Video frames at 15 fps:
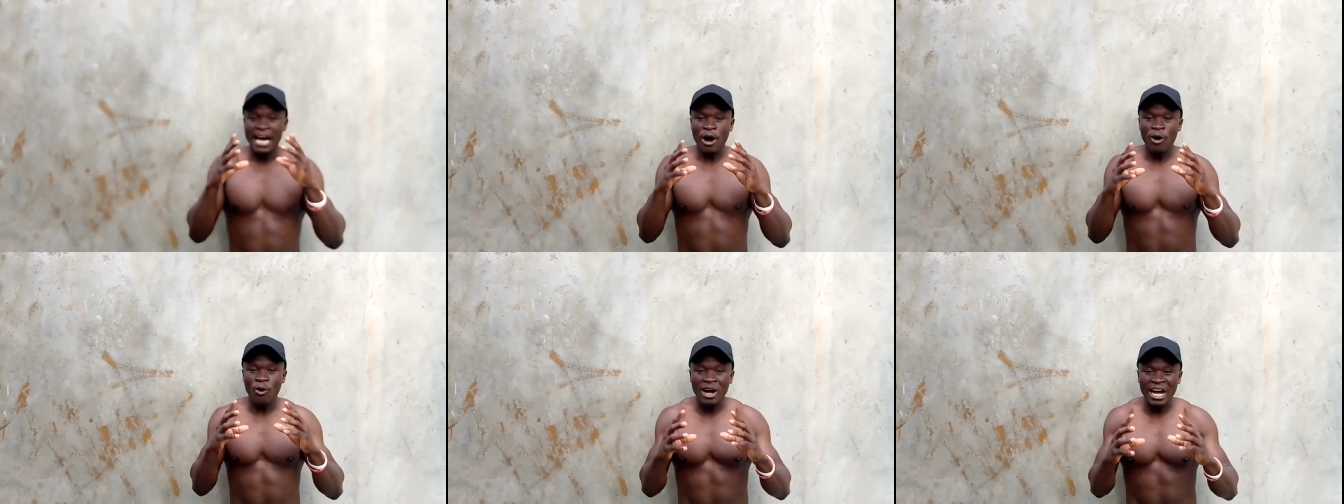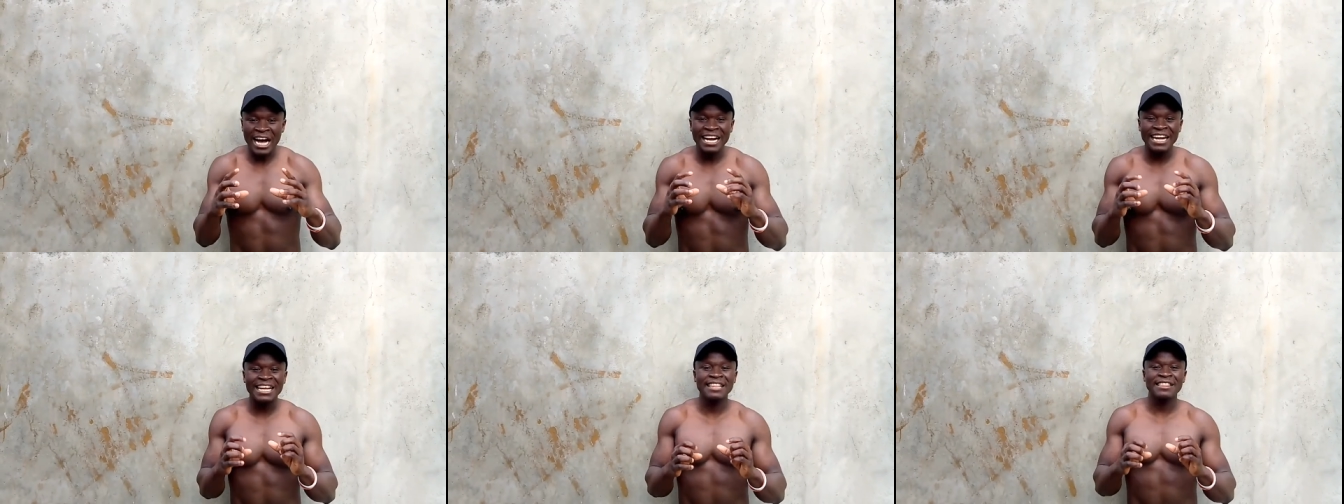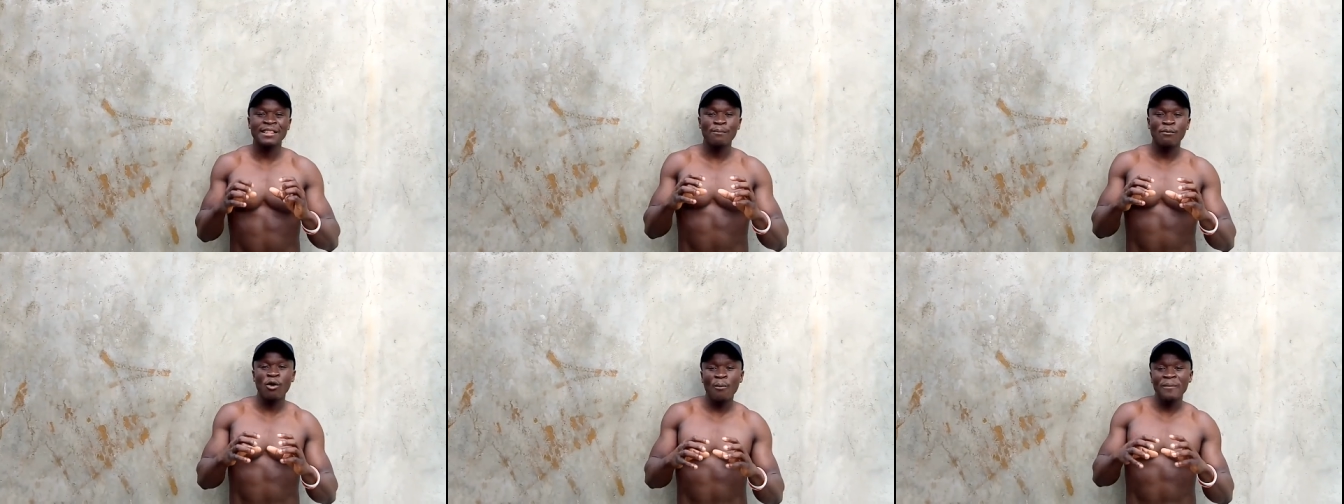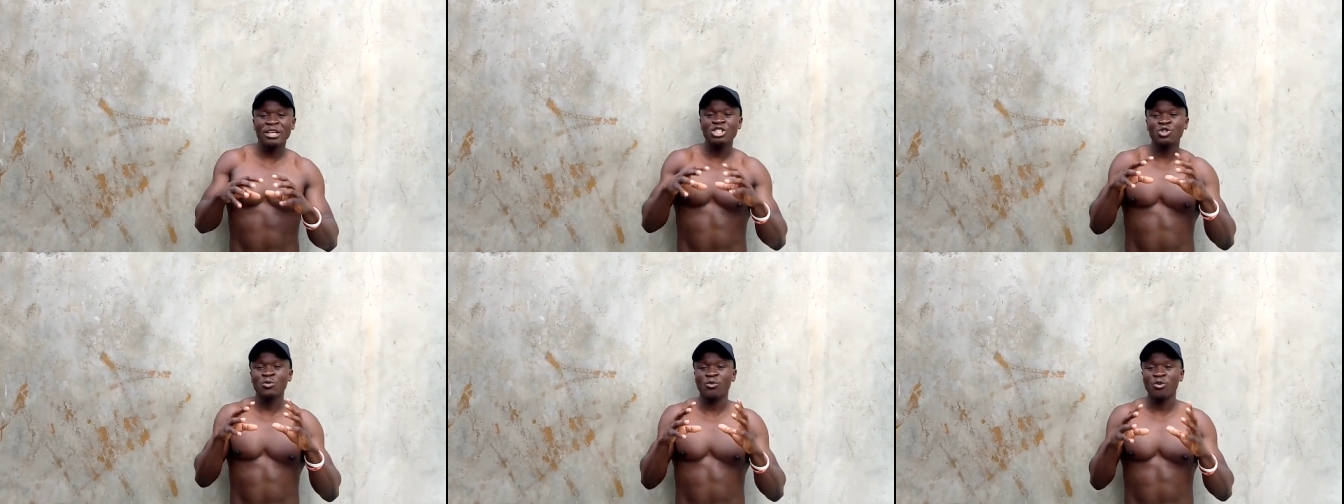occurring the
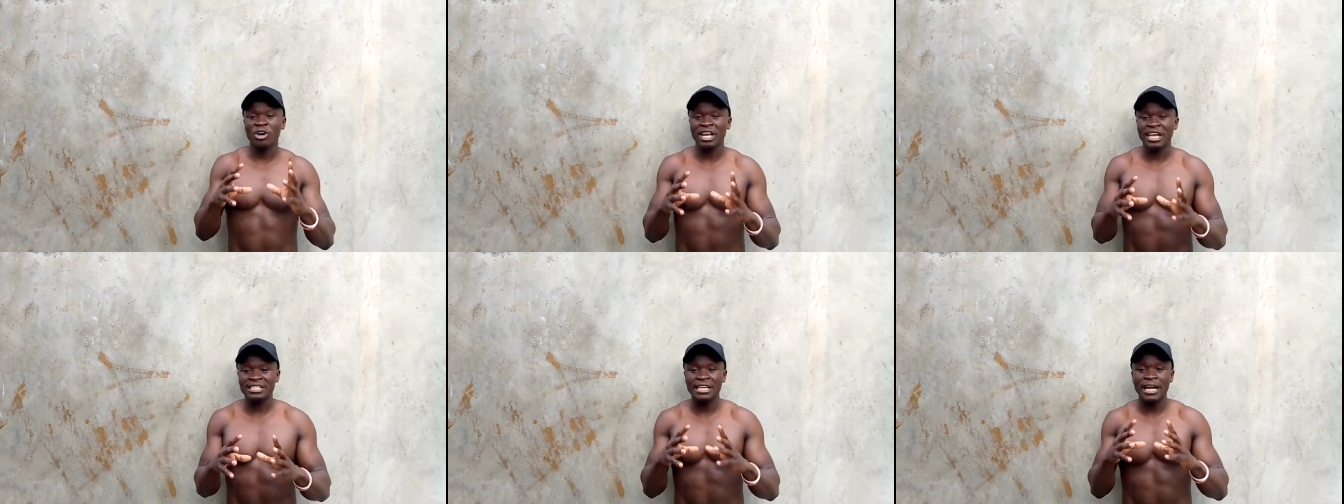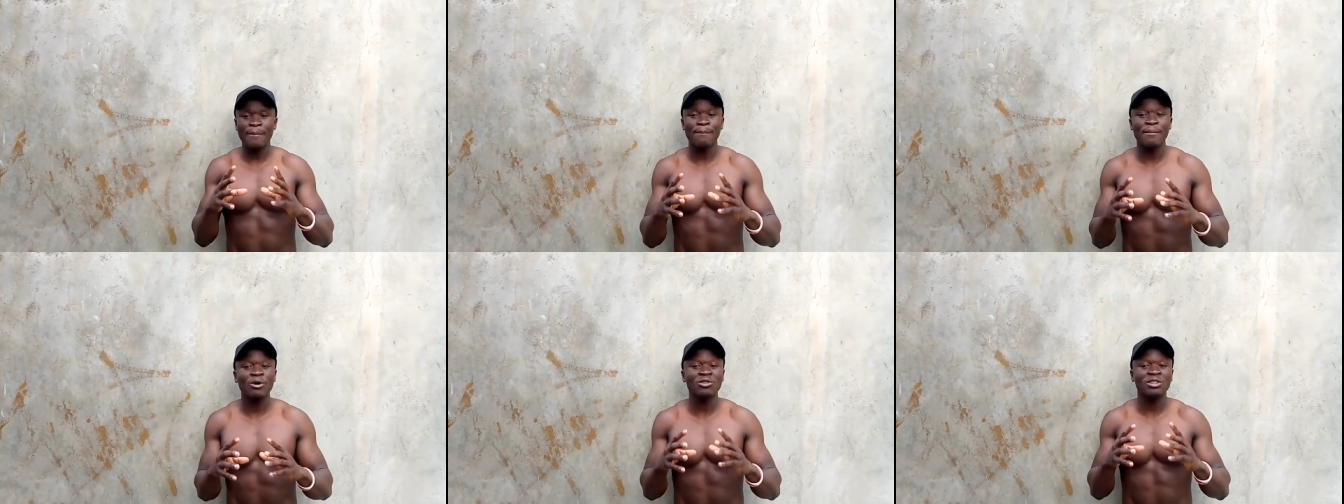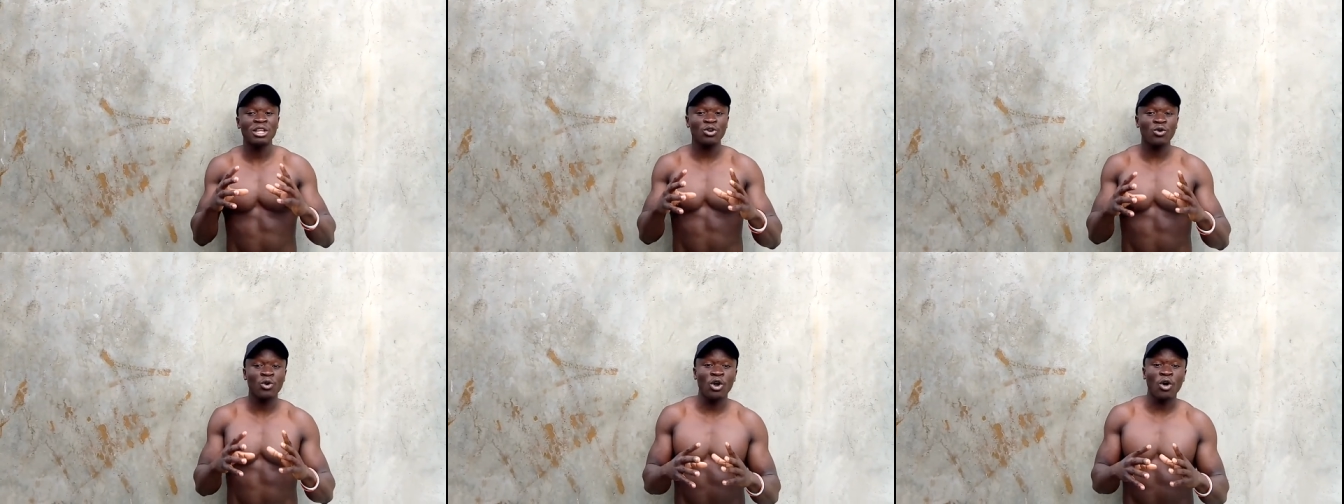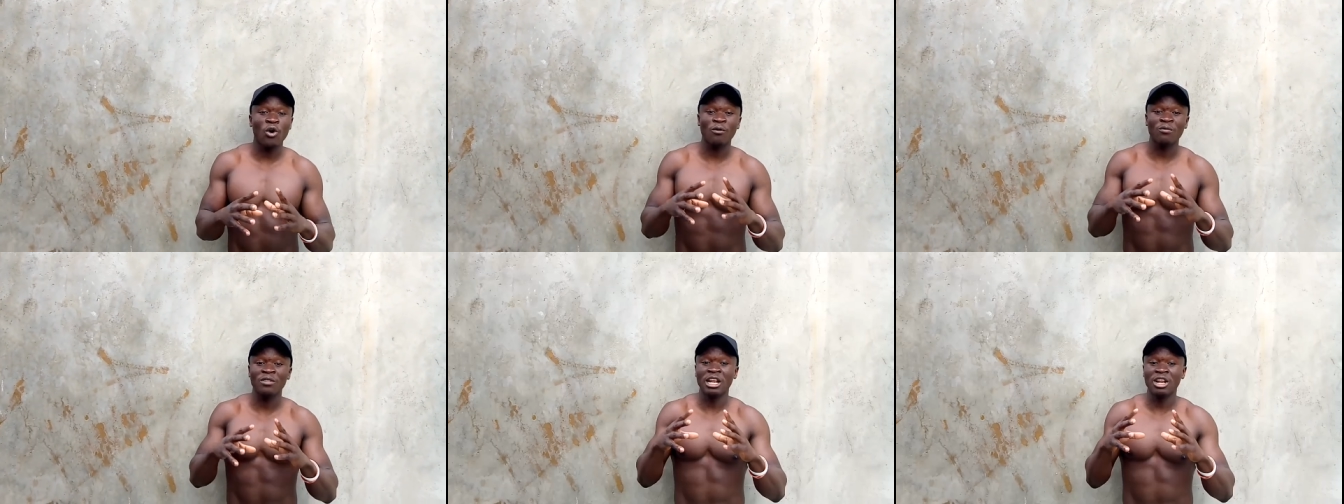moment you forget about the role
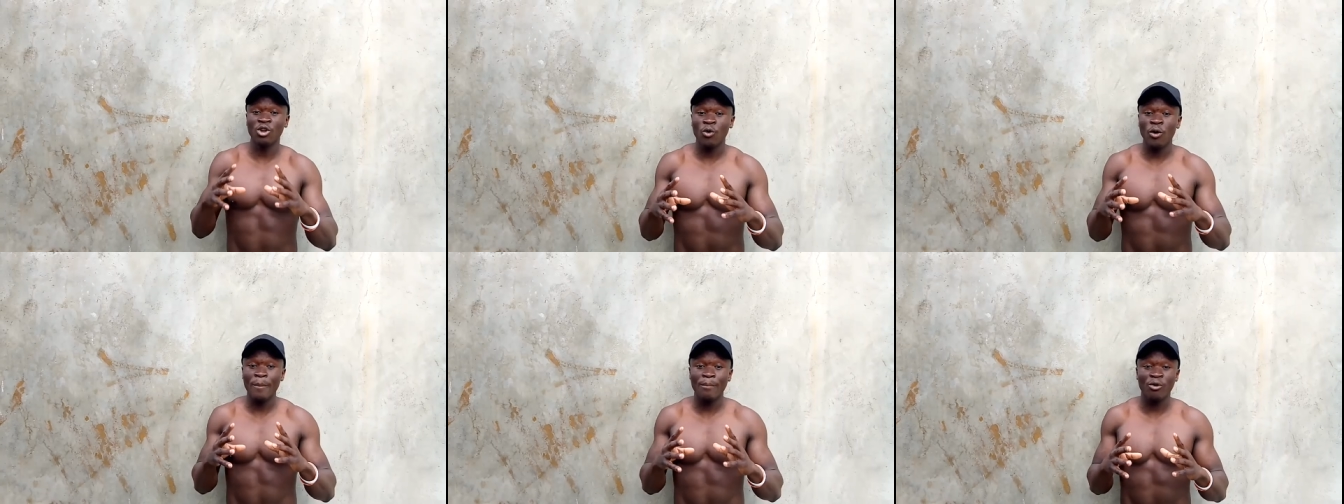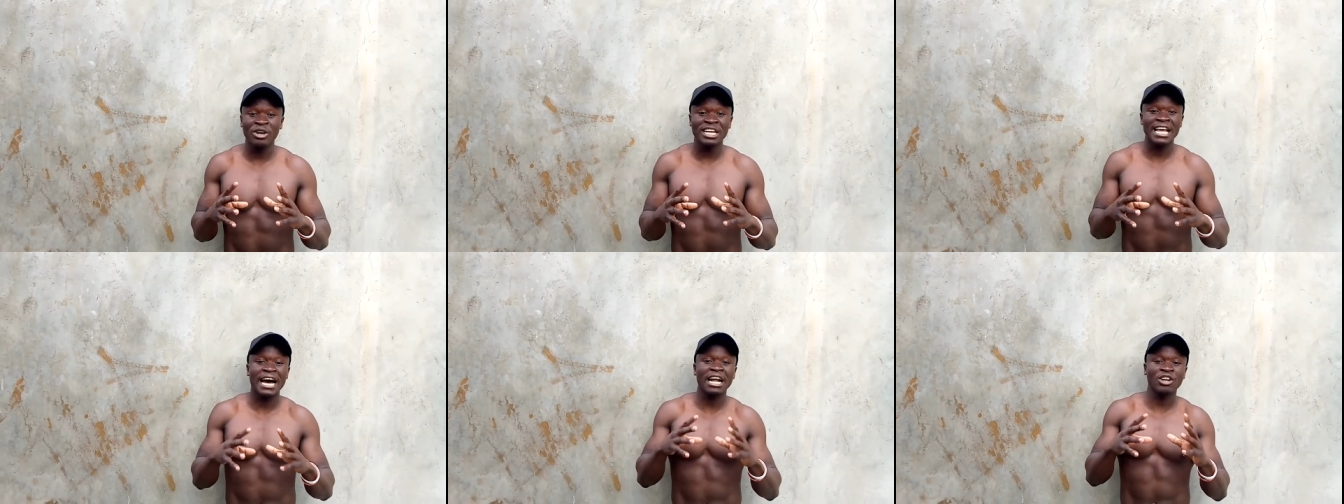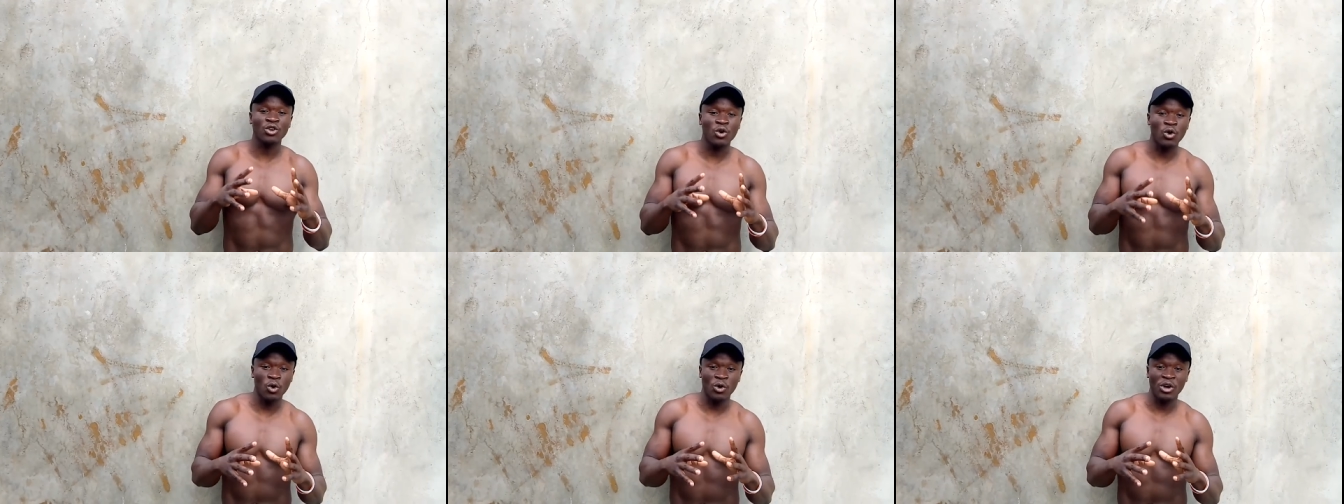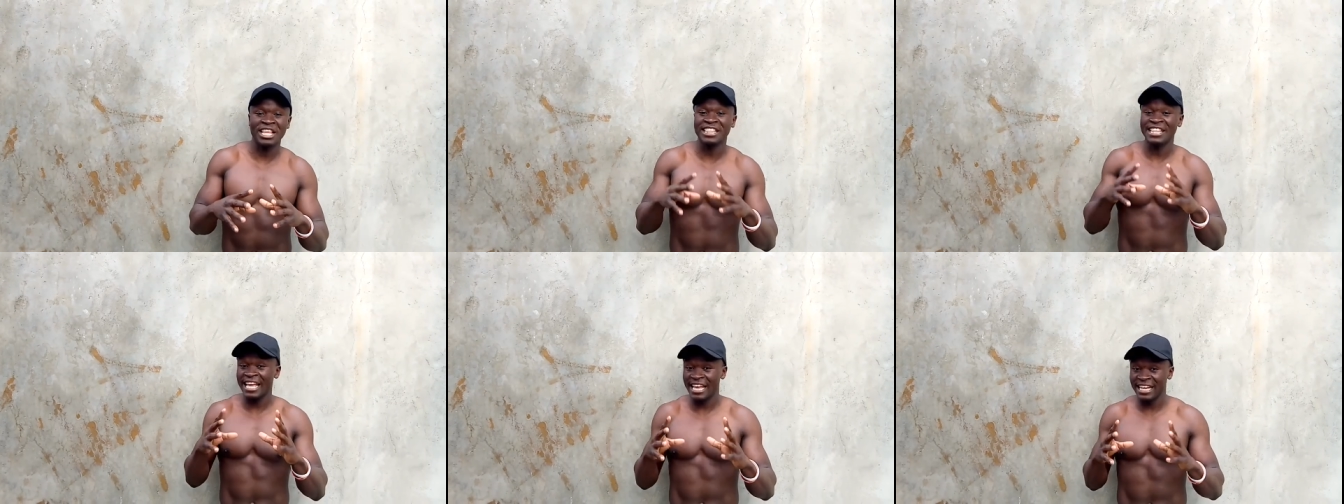of the lower body and core in
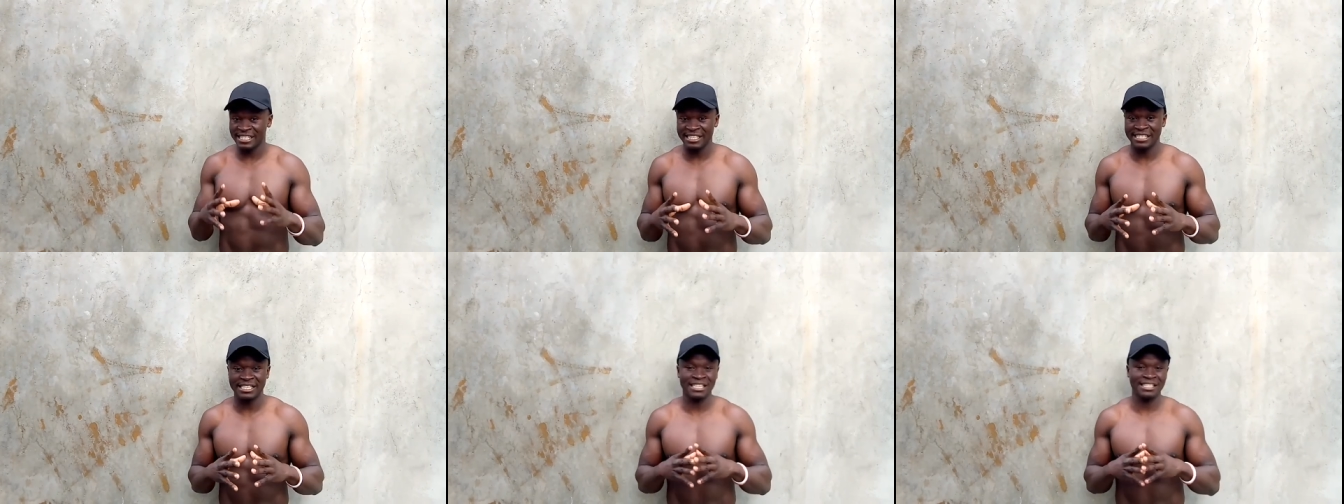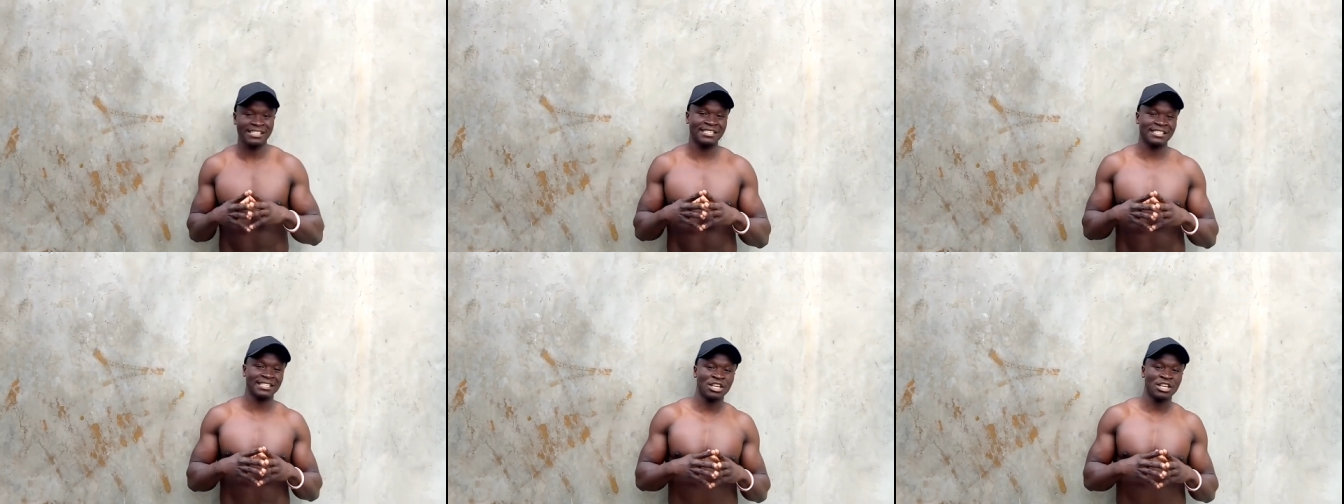the exercise.